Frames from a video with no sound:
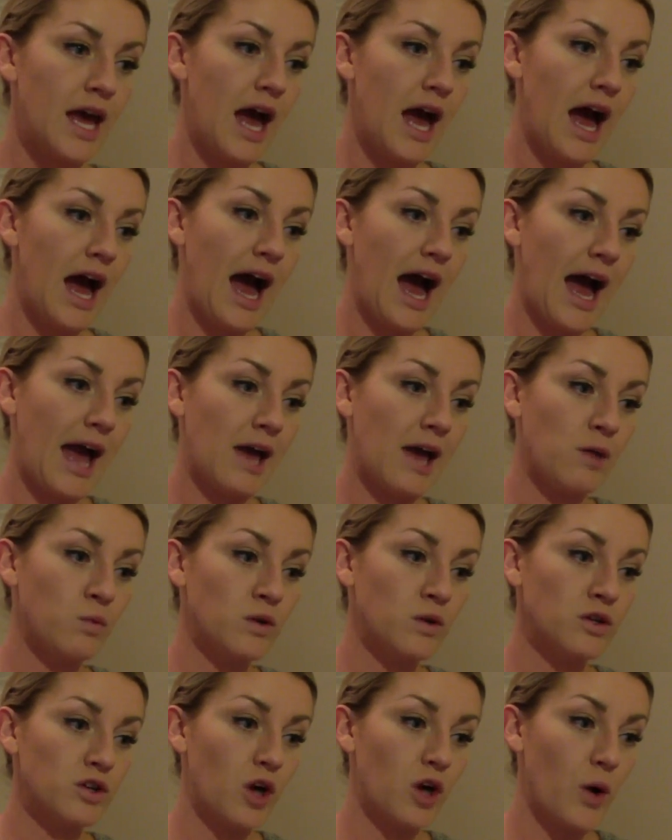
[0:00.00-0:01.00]
I
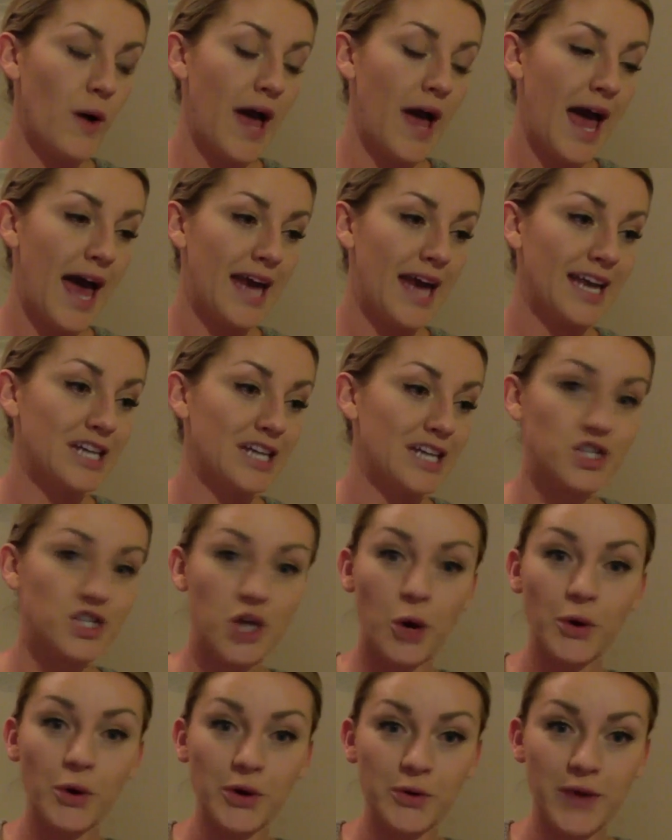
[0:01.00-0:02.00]
will go ahead and
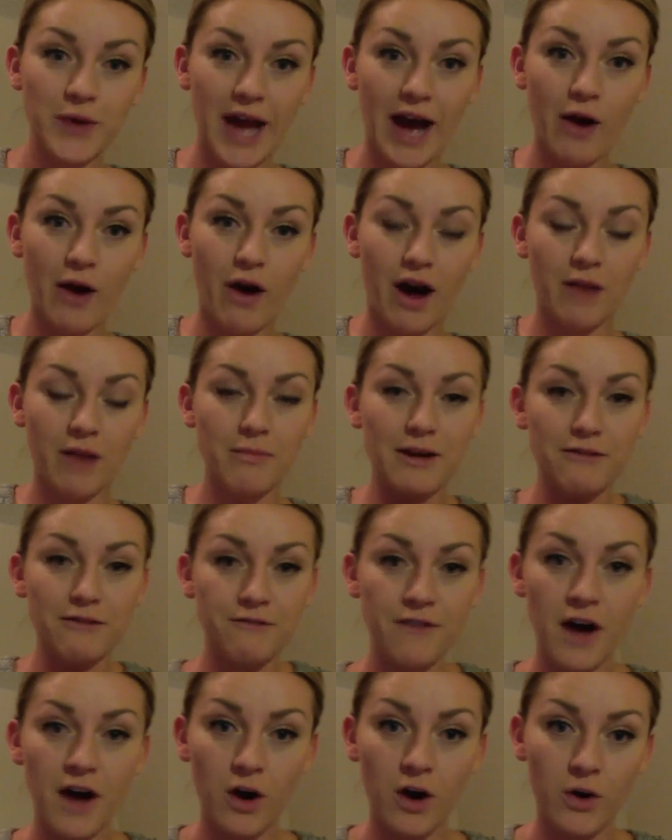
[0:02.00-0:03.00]
show you now on my
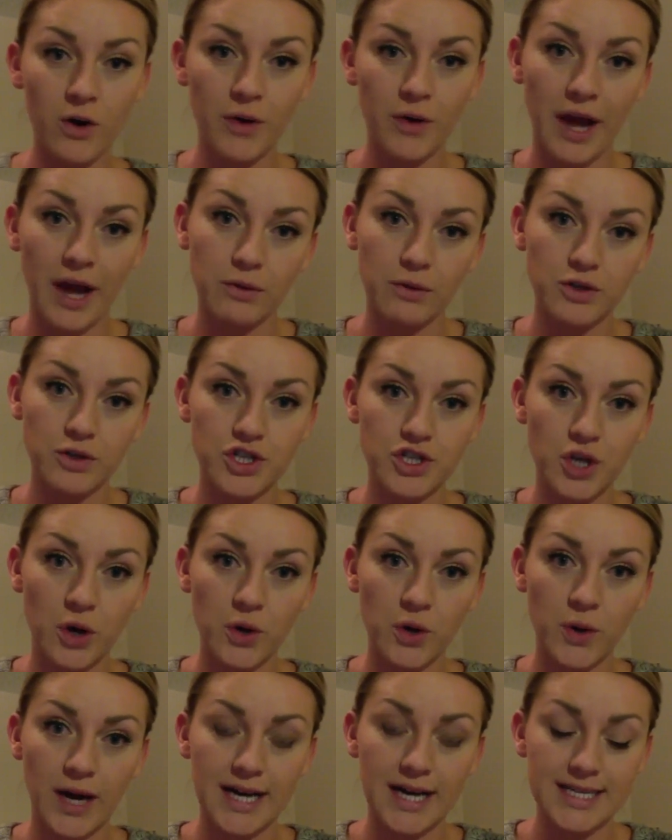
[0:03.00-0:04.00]
phone. I will show
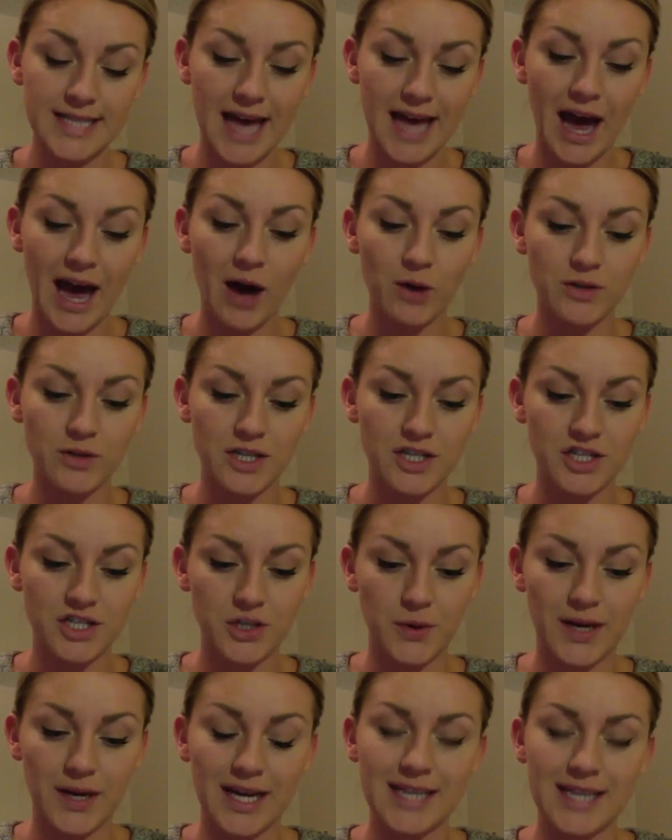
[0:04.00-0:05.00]
you guys how to
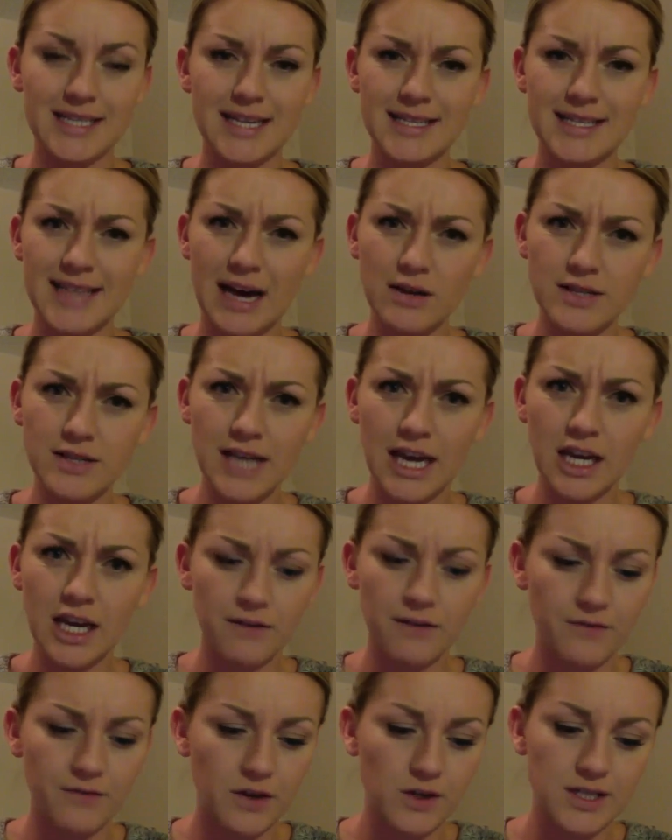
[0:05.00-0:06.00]
do it because it sounds kind of
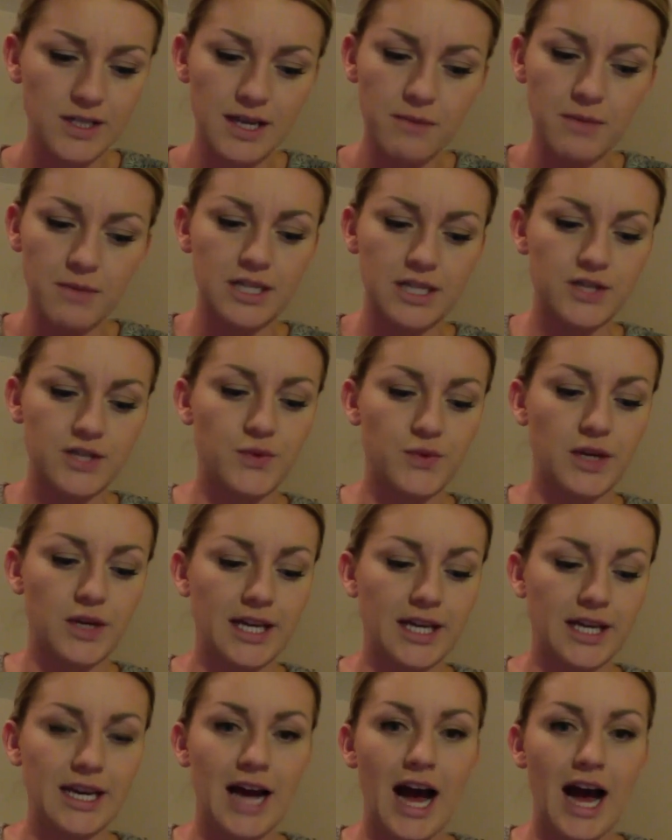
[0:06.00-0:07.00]
confusing, but it's
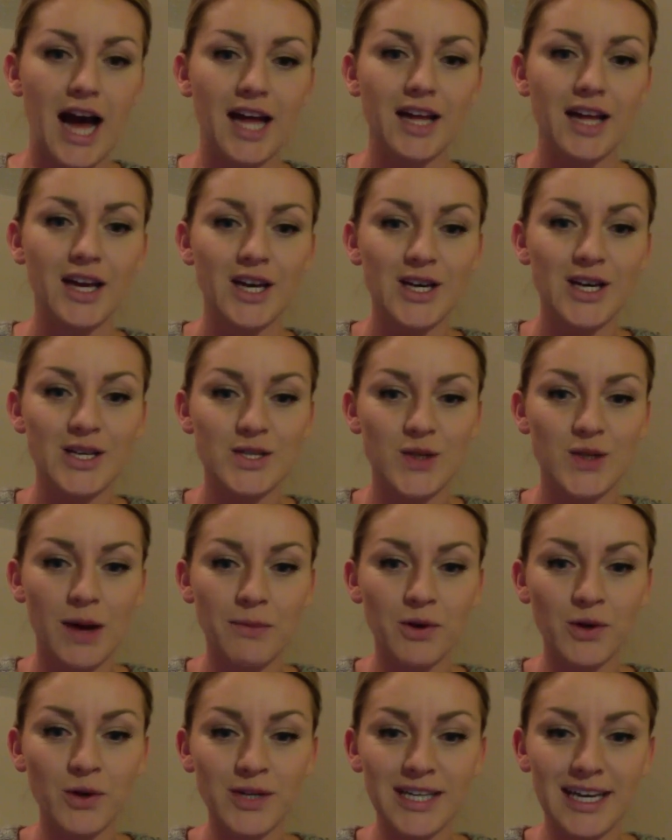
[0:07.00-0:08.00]
really not. So
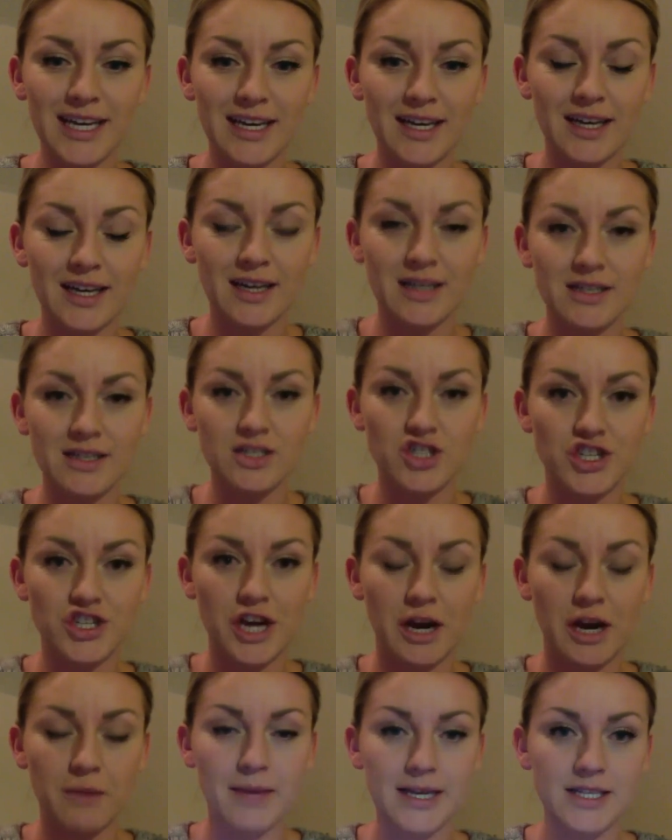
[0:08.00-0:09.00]
I'm going to
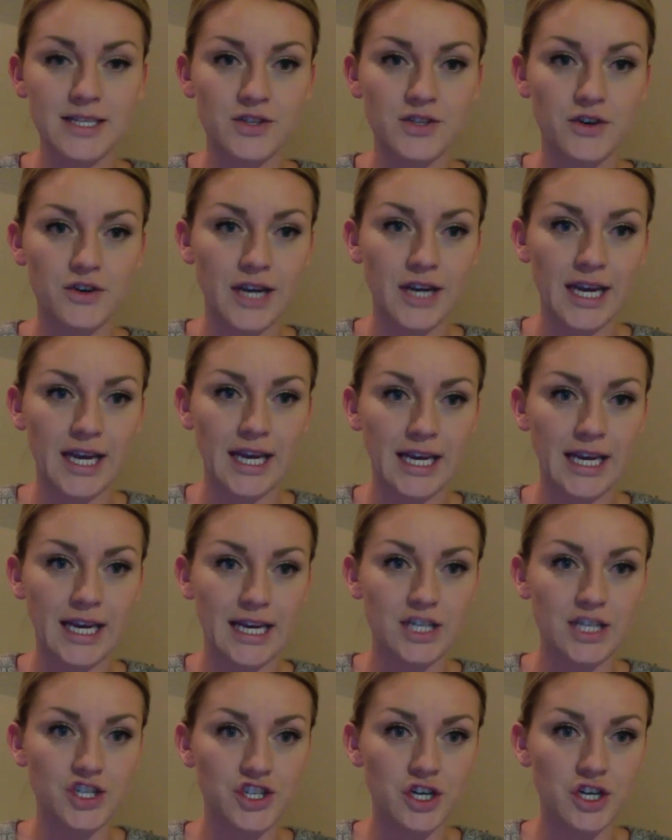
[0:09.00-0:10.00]
share my screen and
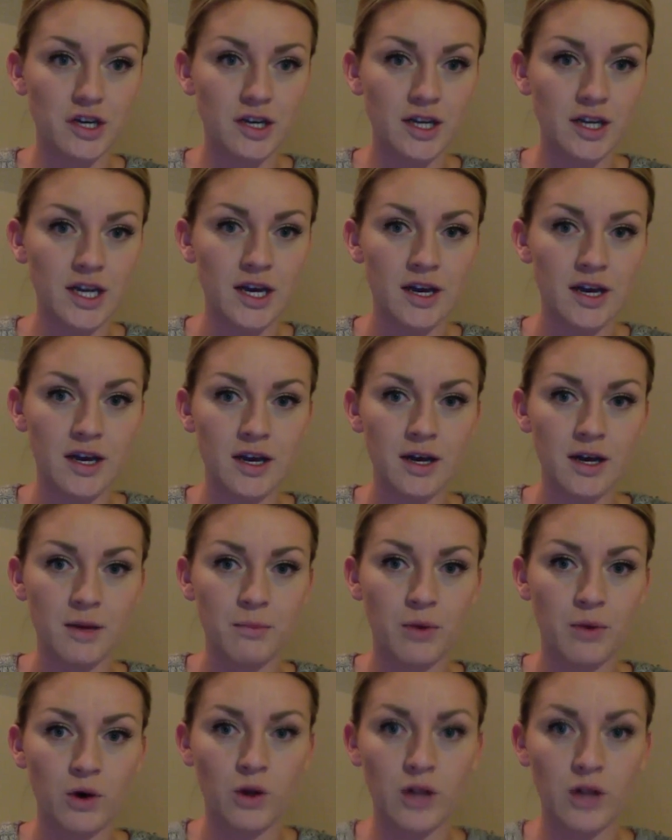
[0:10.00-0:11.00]
it should
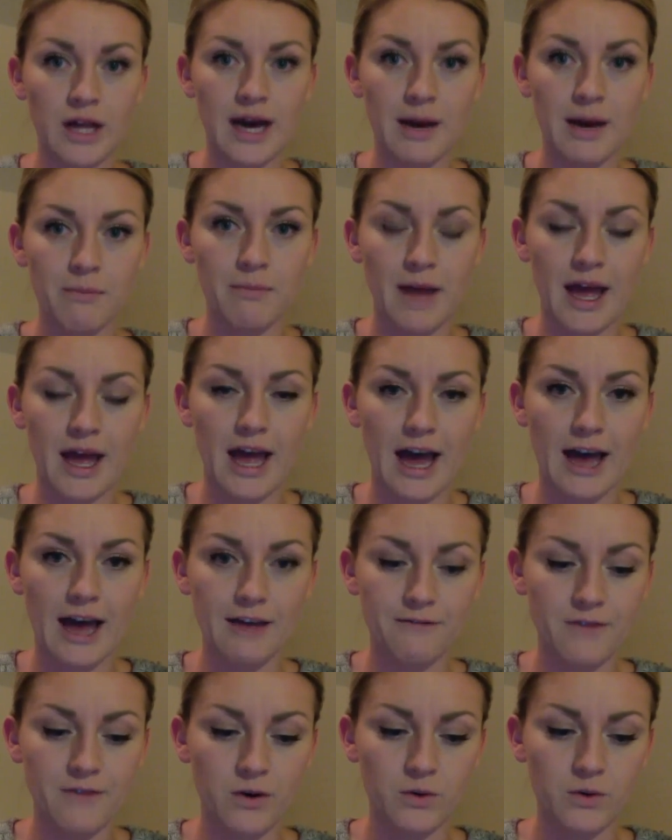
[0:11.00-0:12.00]
pull up my
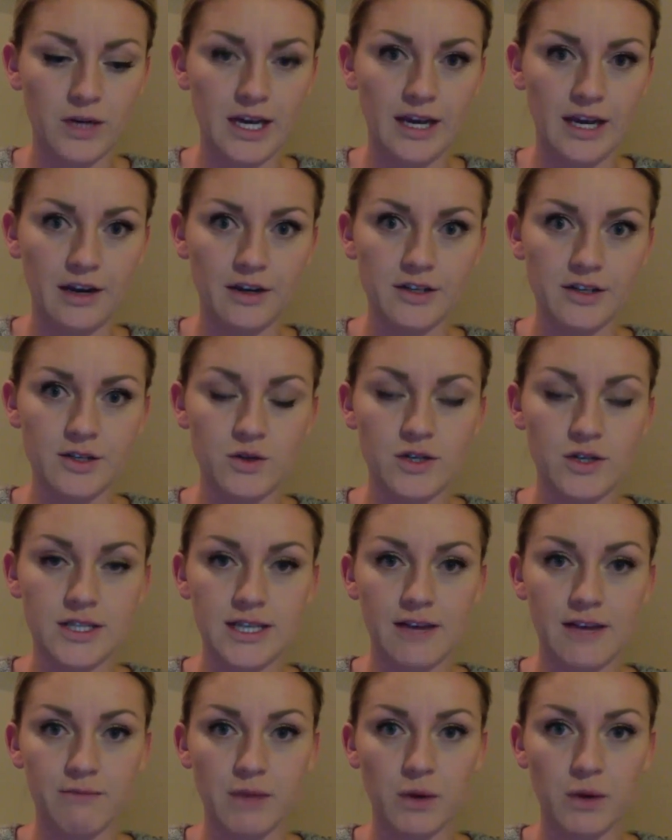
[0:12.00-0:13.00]
iPhone here. So
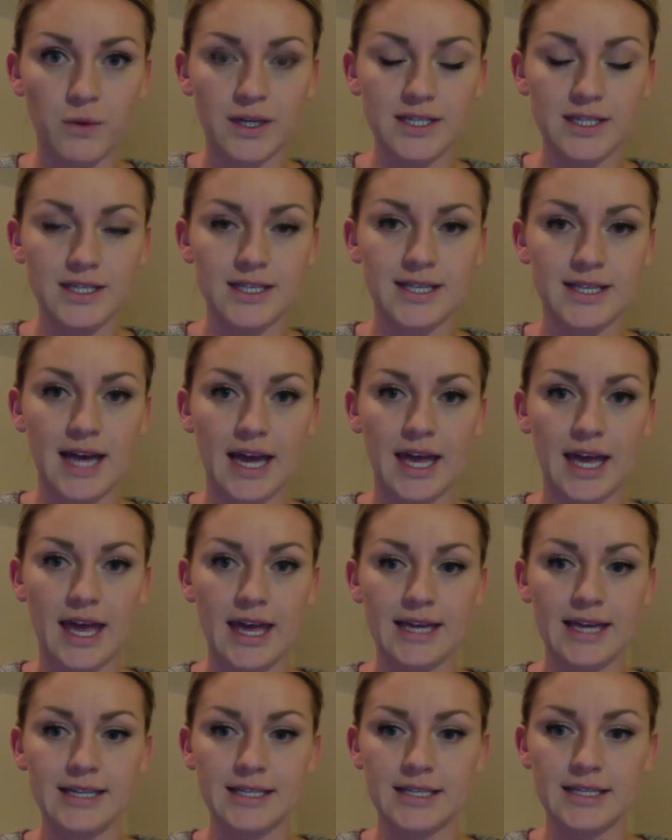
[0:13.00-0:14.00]
just give me 1
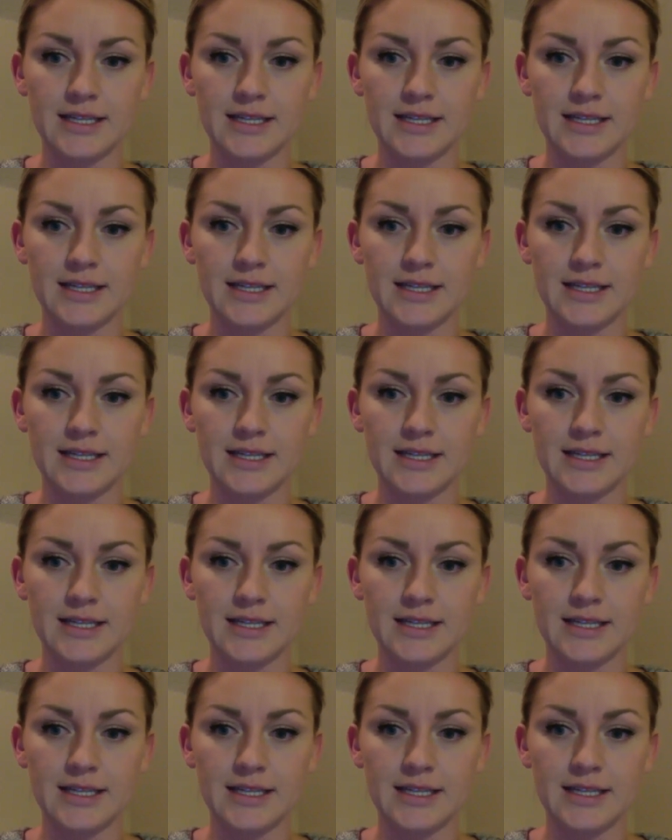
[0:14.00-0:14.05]
second.